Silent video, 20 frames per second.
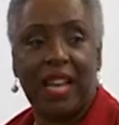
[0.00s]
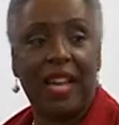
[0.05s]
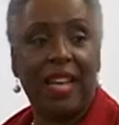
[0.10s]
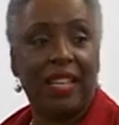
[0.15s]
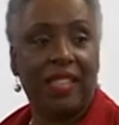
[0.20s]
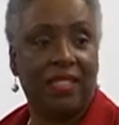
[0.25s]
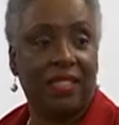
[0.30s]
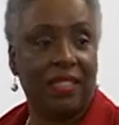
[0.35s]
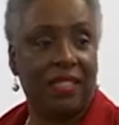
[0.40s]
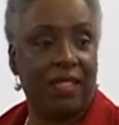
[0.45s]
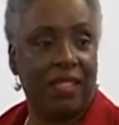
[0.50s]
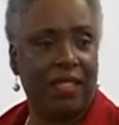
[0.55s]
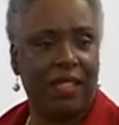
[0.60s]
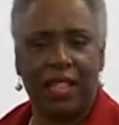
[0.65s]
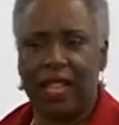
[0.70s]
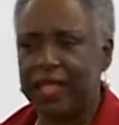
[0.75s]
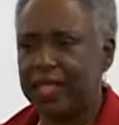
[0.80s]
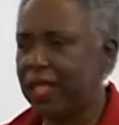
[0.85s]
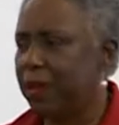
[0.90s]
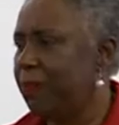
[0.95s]
agency.
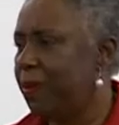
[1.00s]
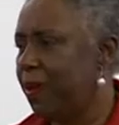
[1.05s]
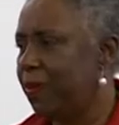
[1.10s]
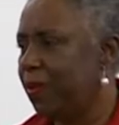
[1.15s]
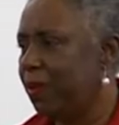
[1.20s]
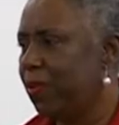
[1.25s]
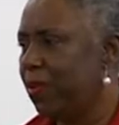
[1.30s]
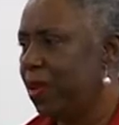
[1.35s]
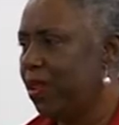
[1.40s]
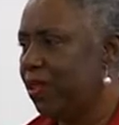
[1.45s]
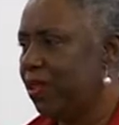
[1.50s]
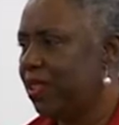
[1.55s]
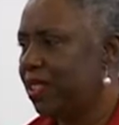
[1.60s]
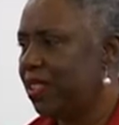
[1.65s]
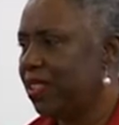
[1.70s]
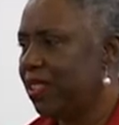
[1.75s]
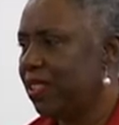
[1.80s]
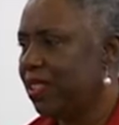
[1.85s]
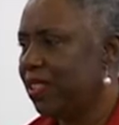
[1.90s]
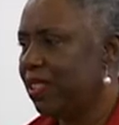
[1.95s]
Did I say Public
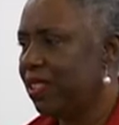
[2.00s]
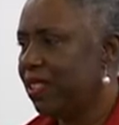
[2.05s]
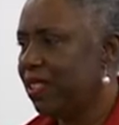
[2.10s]
Works?